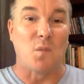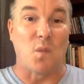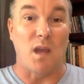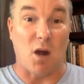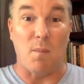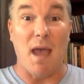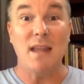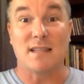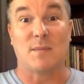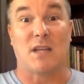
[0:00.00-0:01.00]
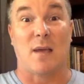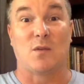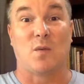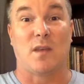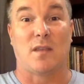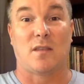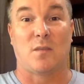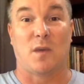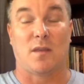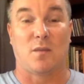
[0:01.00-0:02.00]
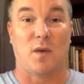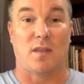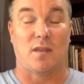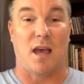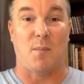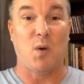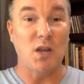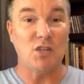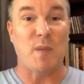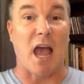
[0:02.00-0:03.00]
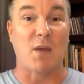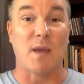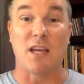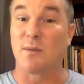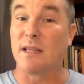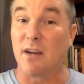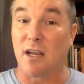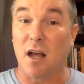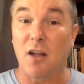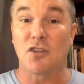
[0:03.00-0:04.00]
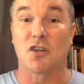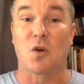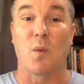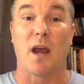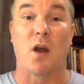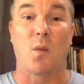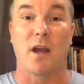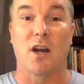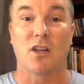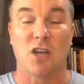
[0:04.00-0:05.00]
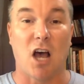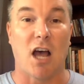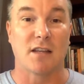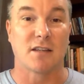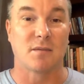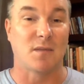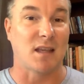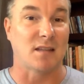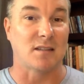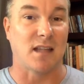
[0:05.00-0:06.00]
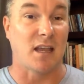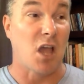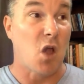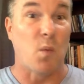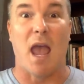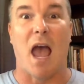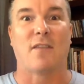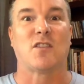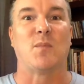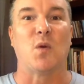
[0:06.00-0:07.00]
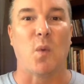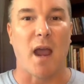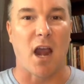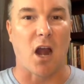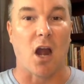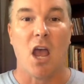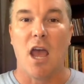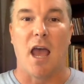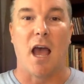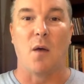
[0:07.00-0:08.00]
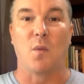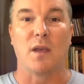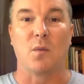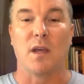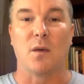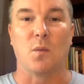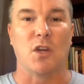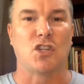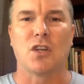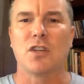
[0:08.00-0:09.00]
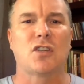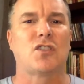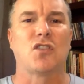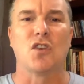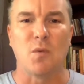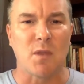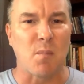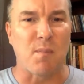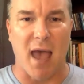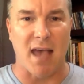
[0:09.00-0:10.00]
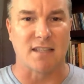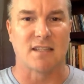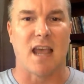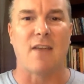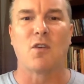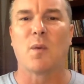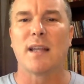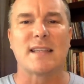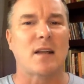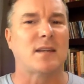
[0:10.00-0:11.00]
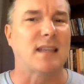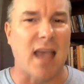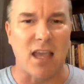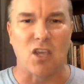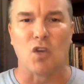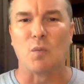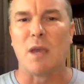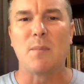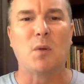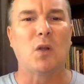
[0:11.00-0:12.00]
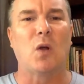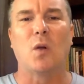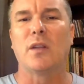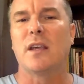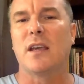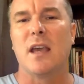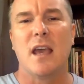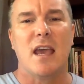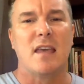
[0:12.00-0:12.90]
we are met sometimes with pushback because we live in a culture where we are taught things like we have to beware, we shouldn't assume the best, everyone is out to get you, people only